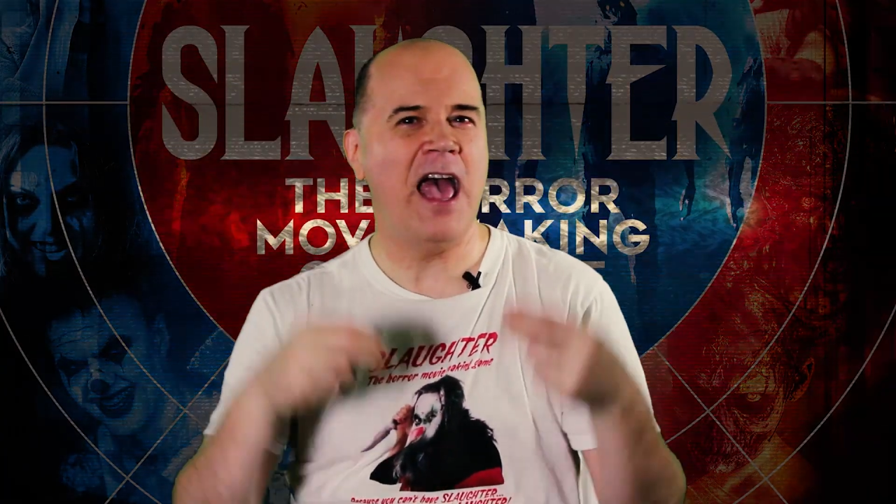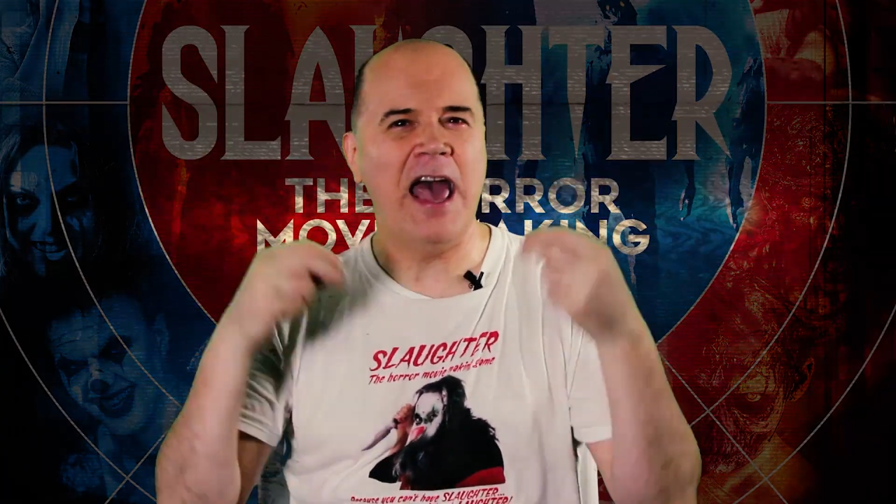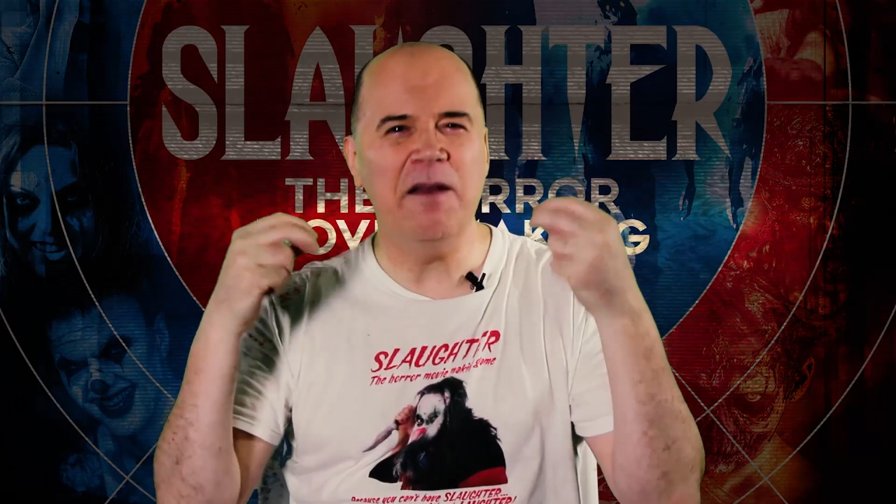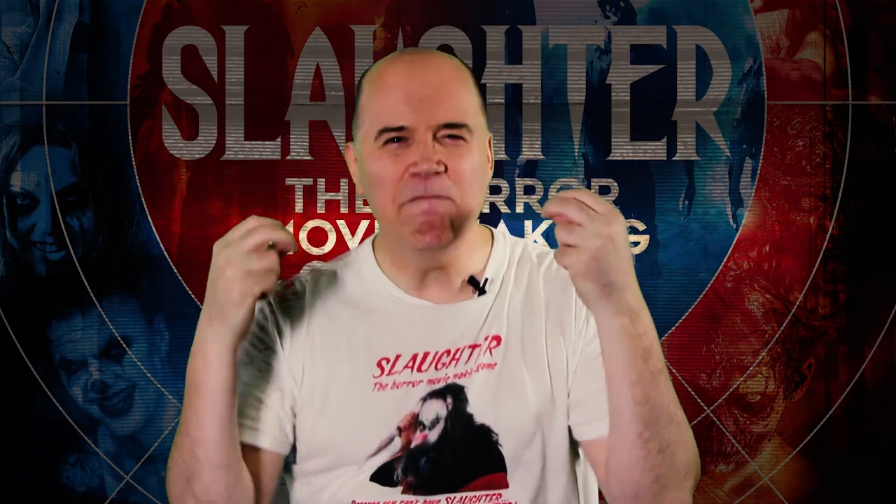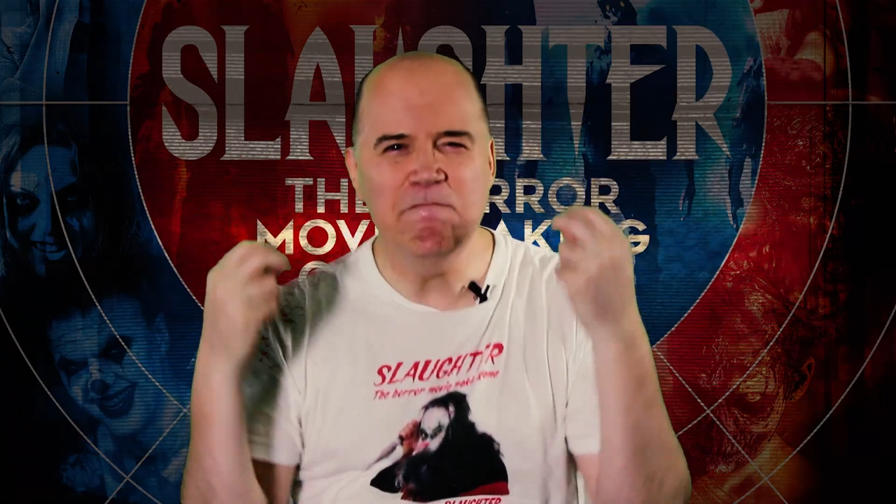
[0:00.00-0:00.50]

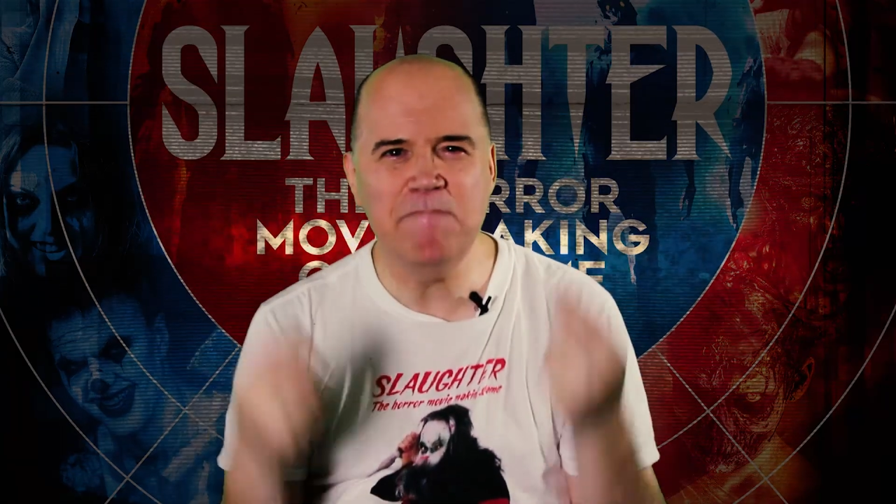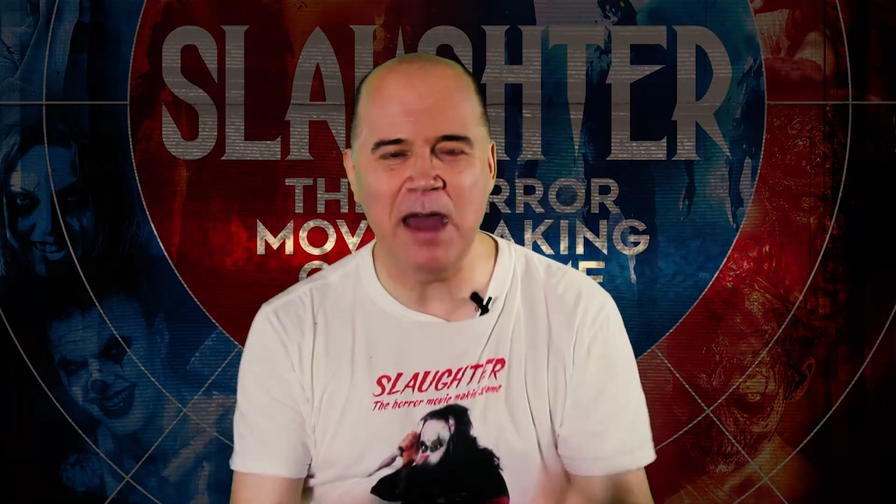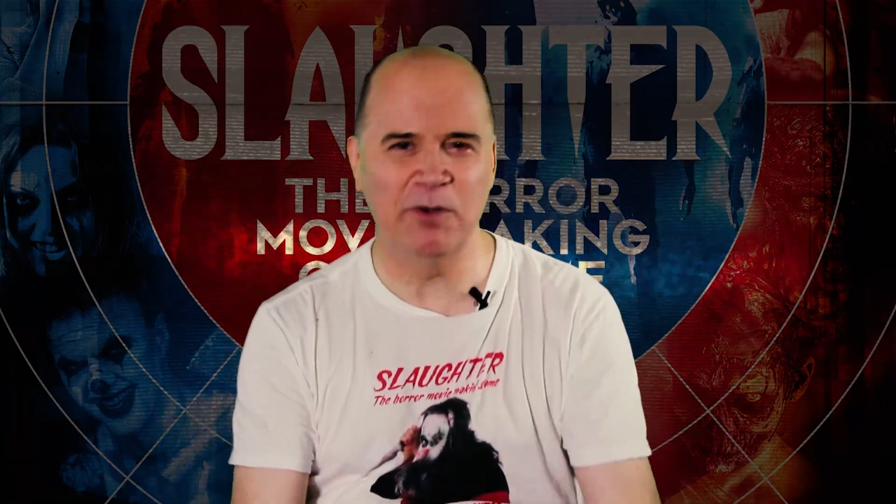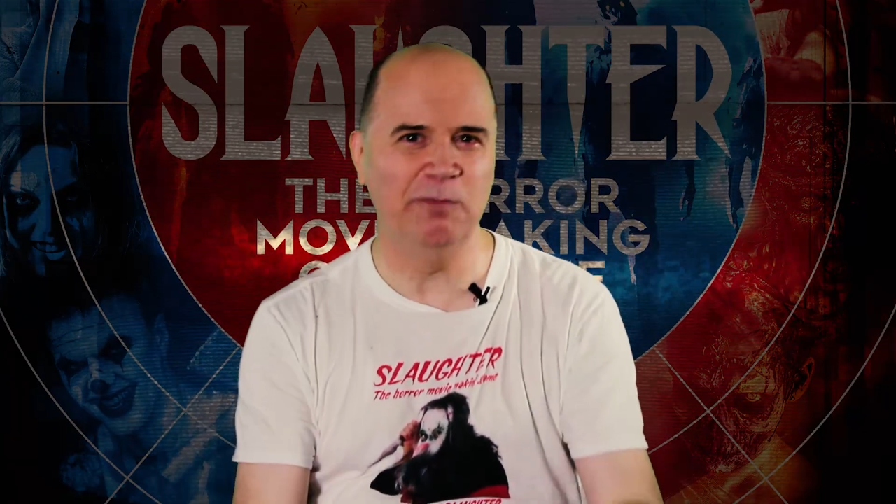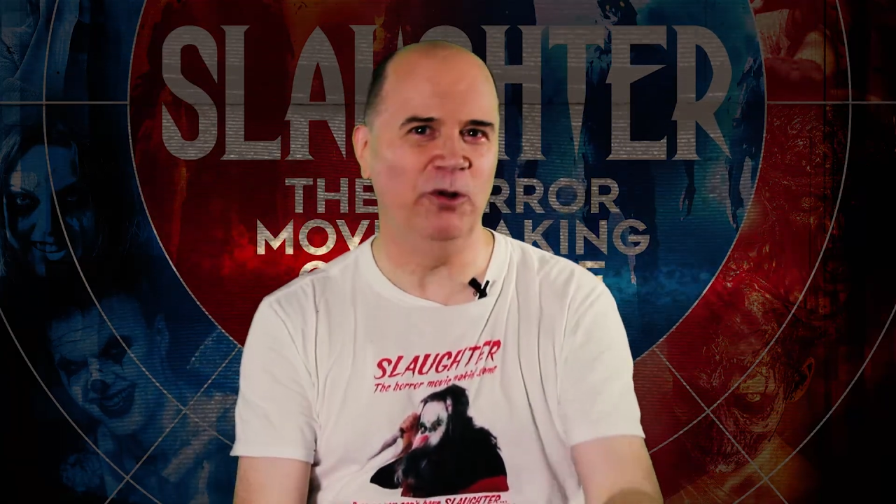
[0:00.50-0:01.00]
and
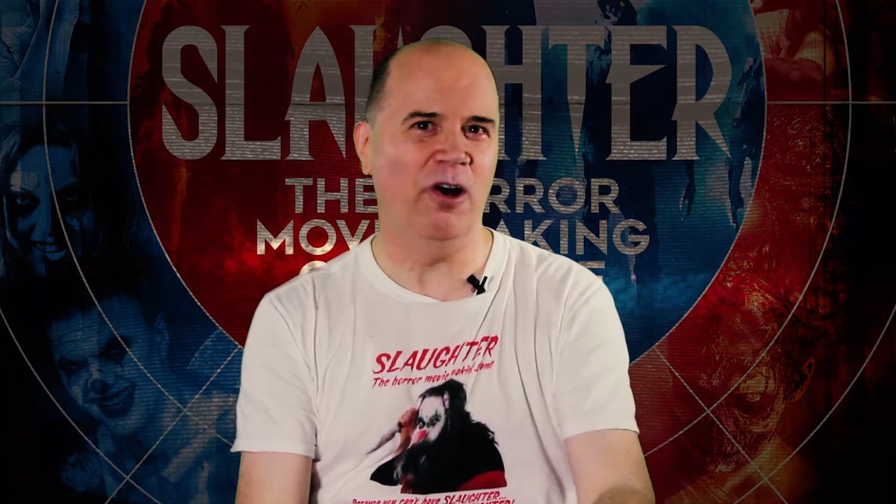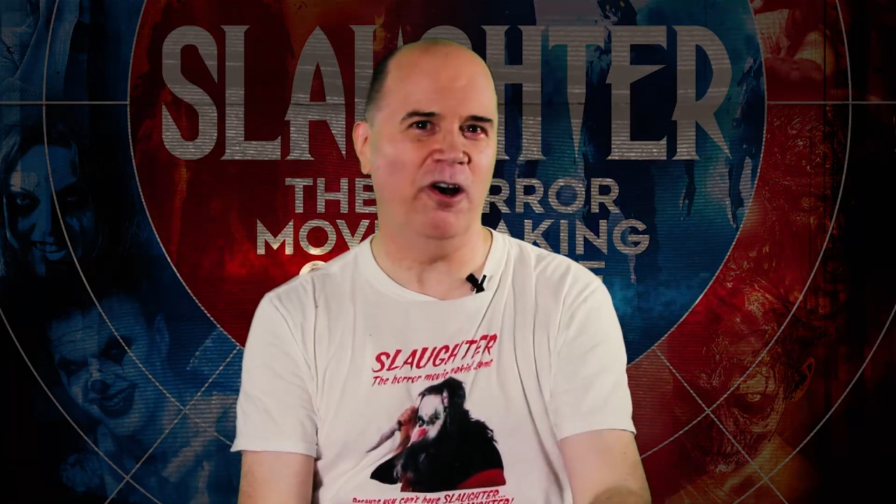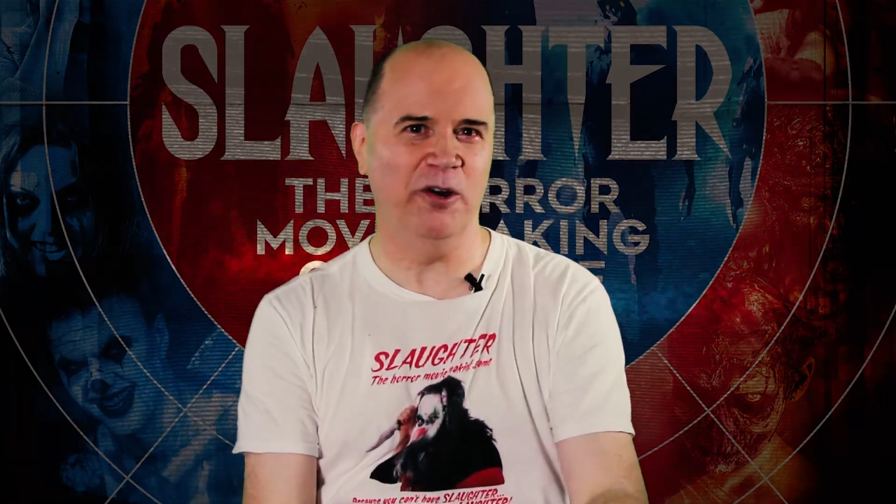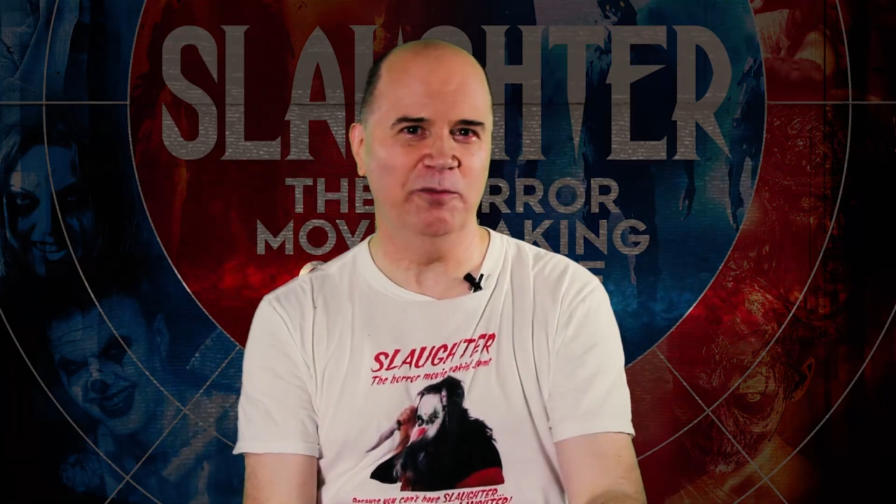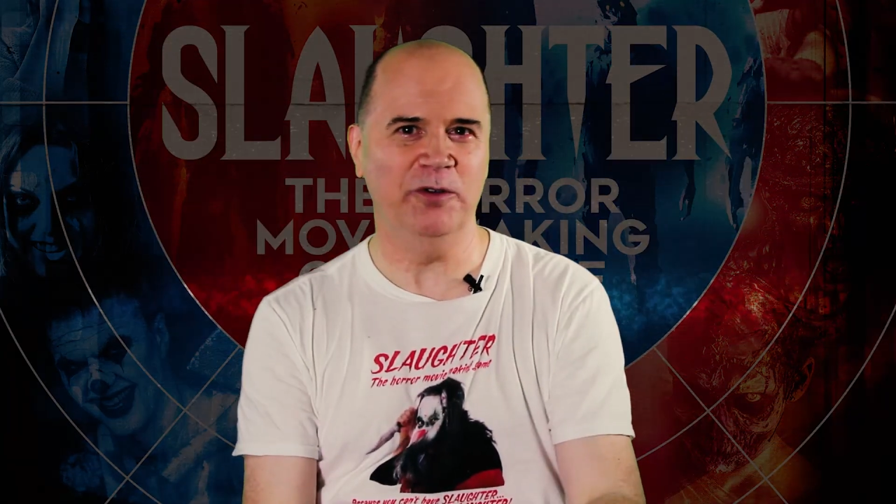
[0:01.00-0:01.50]
memorable
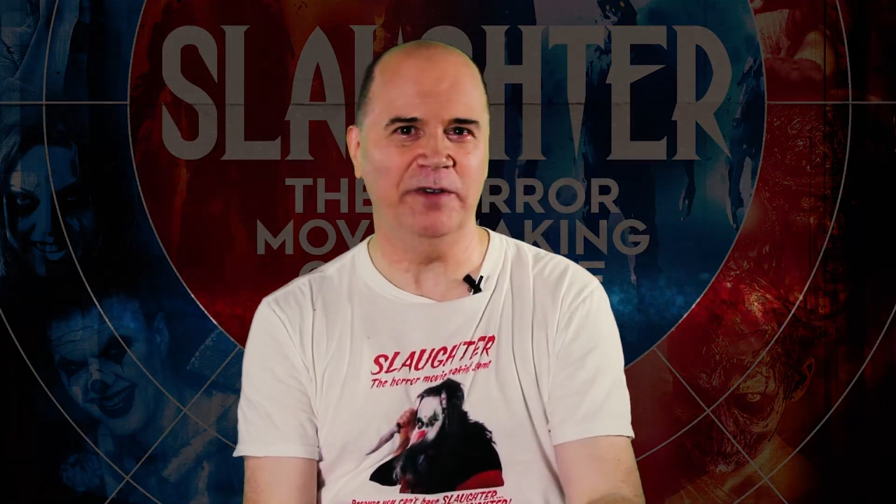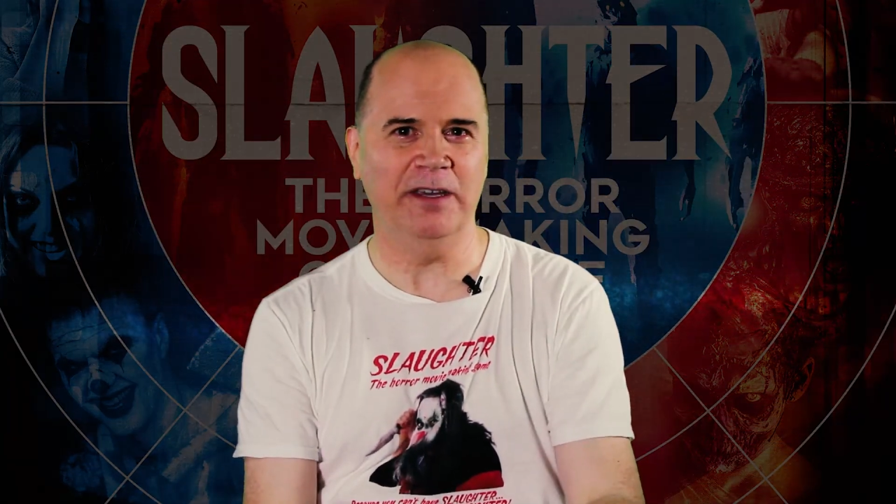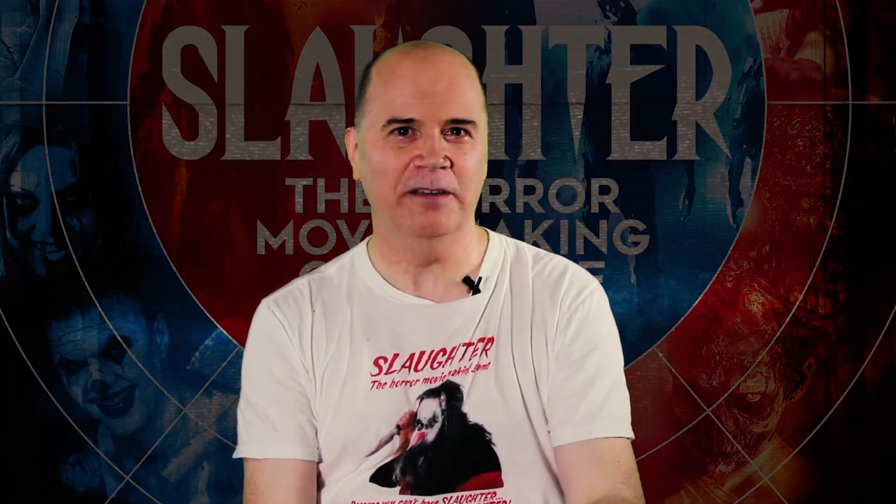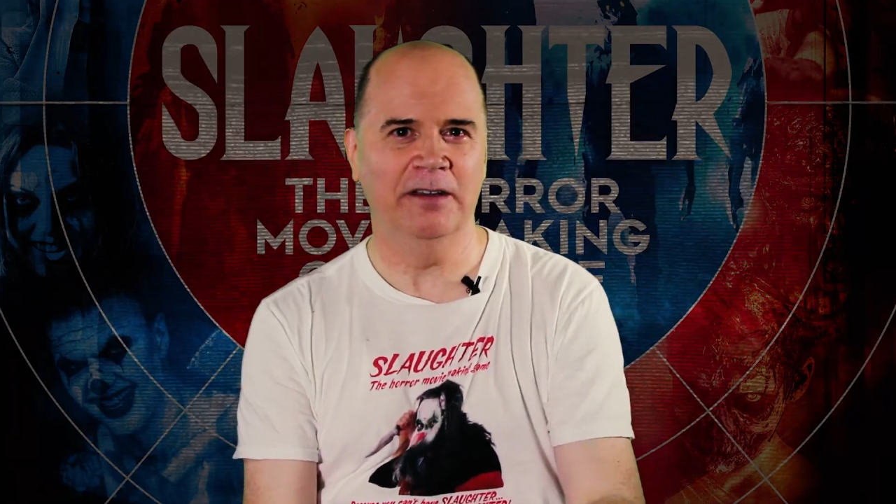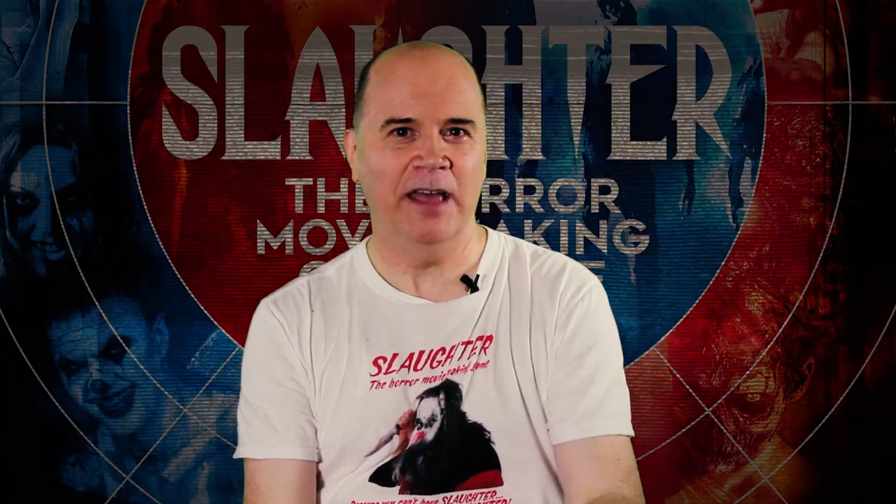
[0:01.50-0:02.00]
horror movie